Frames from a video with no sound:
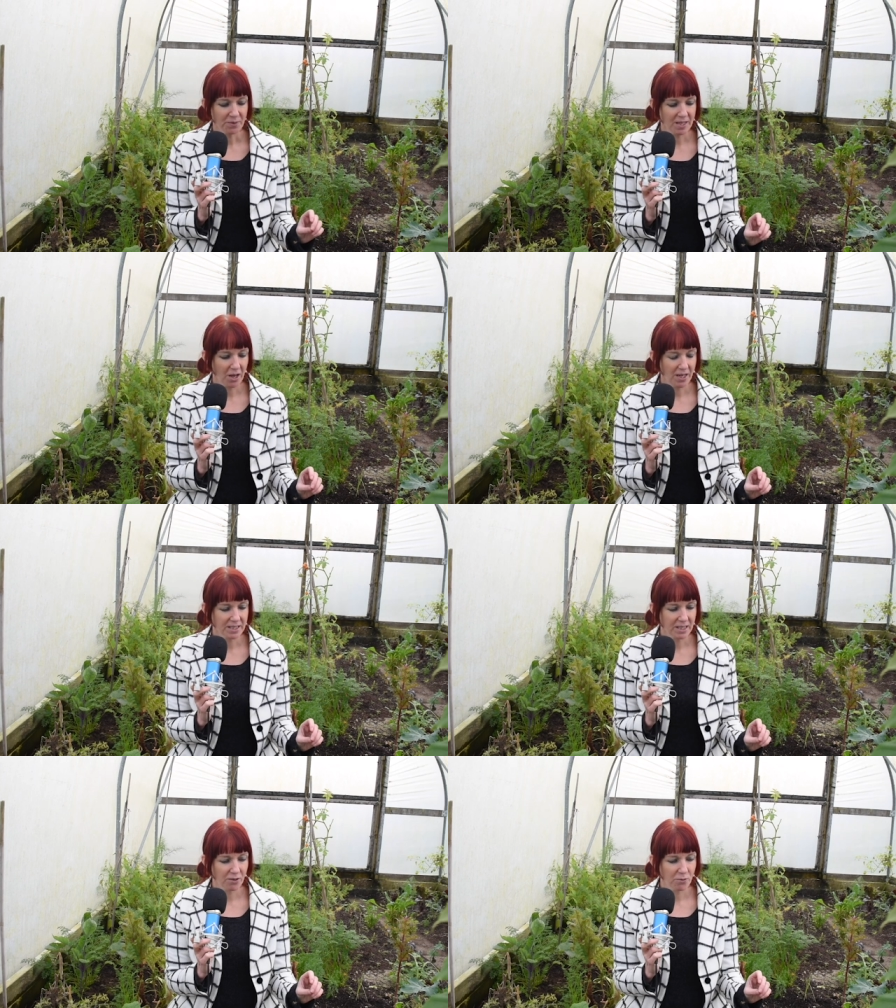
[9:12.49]
the
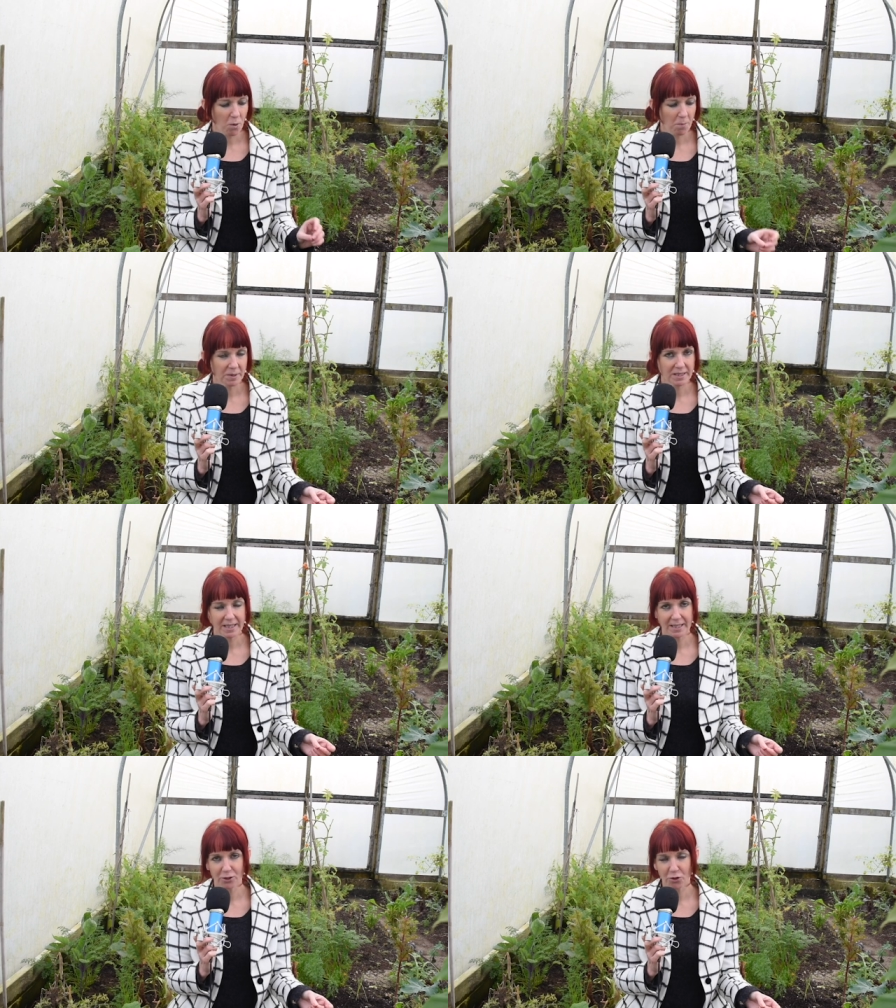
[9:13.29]
idea of one
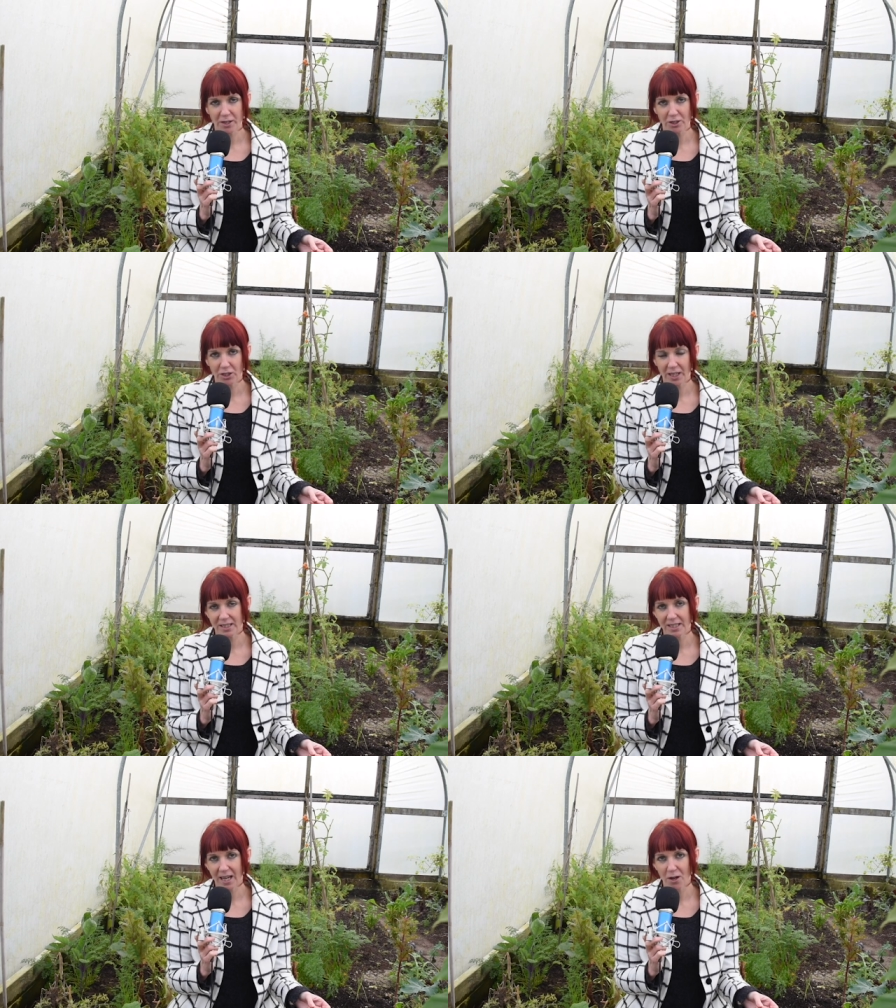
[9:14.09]
particular creature
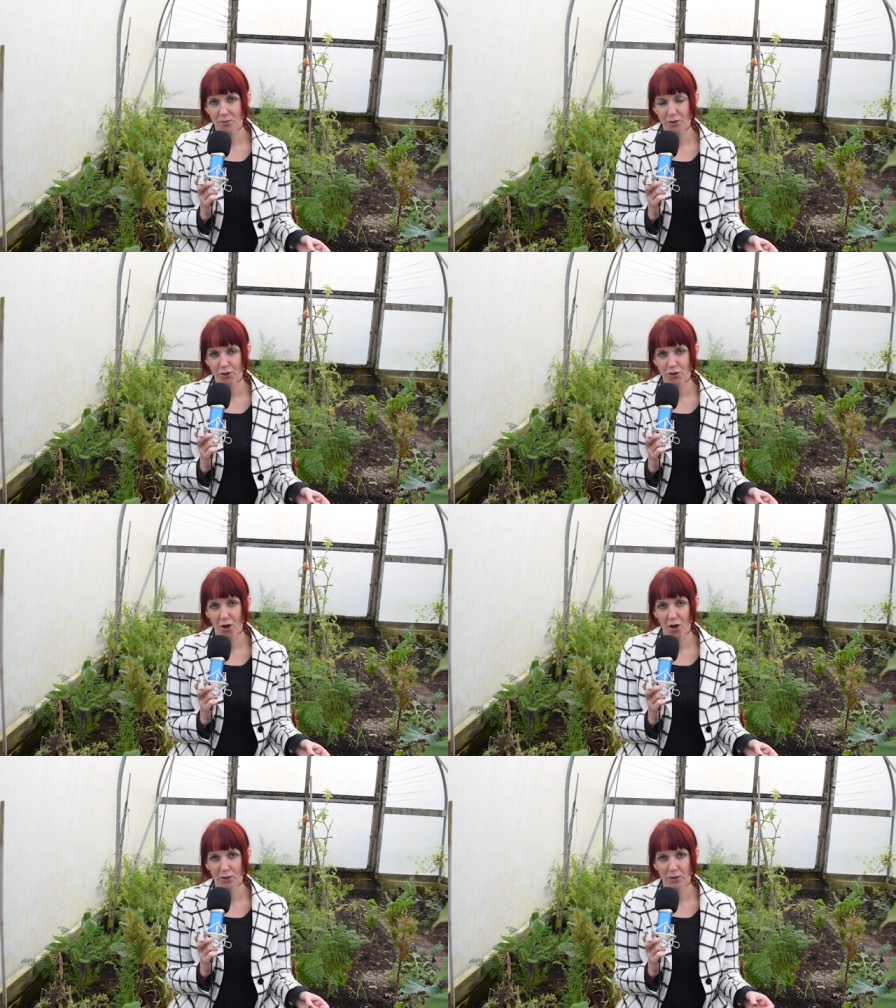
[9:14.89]
getting out of
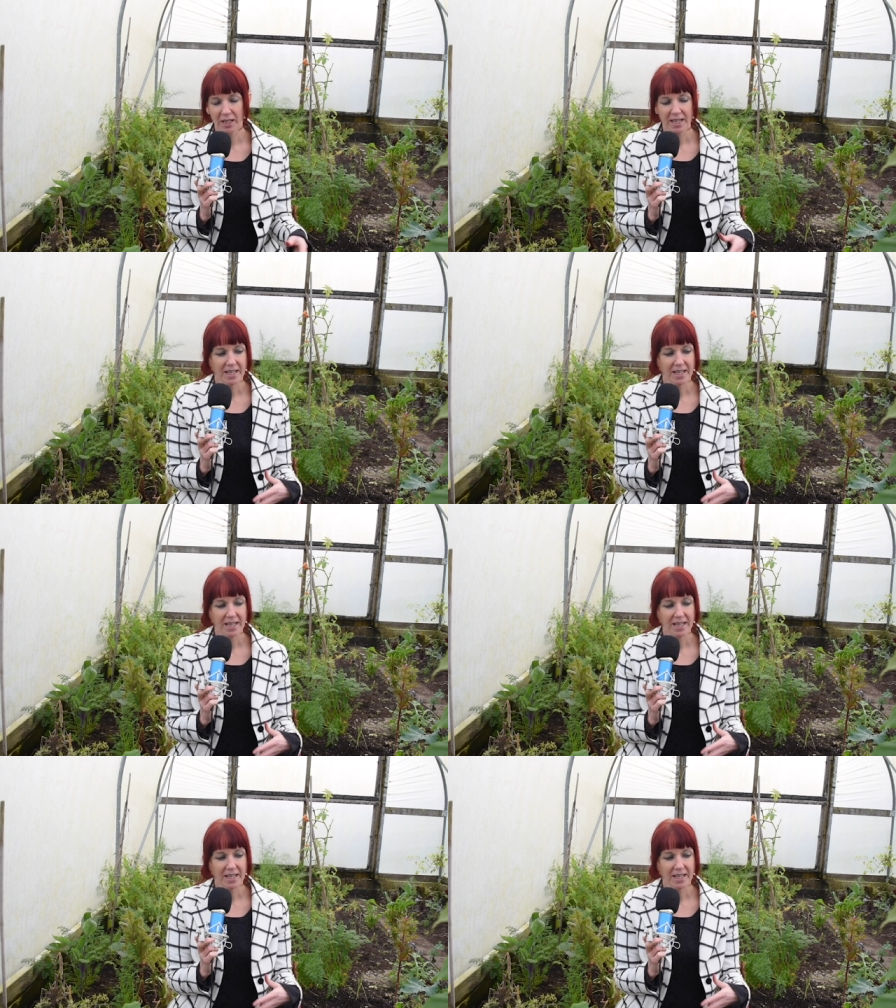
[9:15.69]
control